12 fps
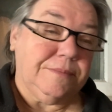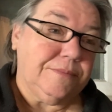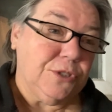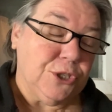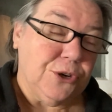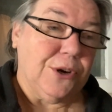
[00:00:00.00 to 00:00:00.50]

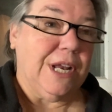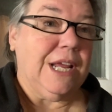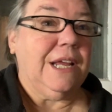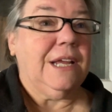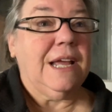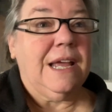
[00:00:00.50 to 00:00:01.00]

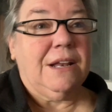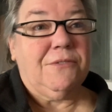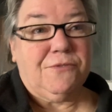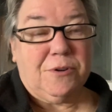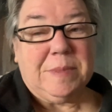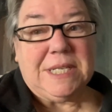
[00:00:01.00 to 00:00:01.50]
journey and
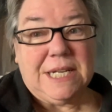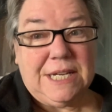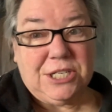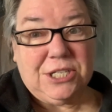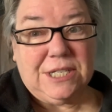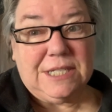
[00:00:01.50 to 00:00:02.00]

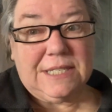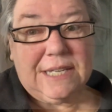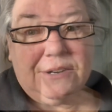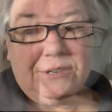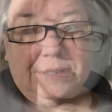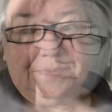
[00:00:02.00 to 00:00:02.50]
fermentation,
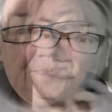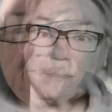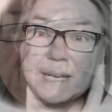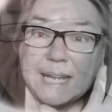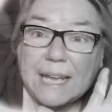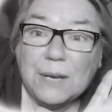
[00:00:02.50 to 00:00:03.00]
etc. So my
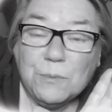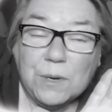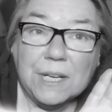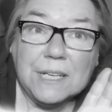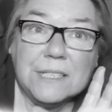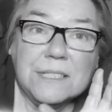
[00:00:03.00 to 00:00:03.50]
plan
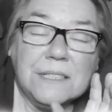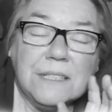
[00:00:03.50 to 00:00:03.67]
was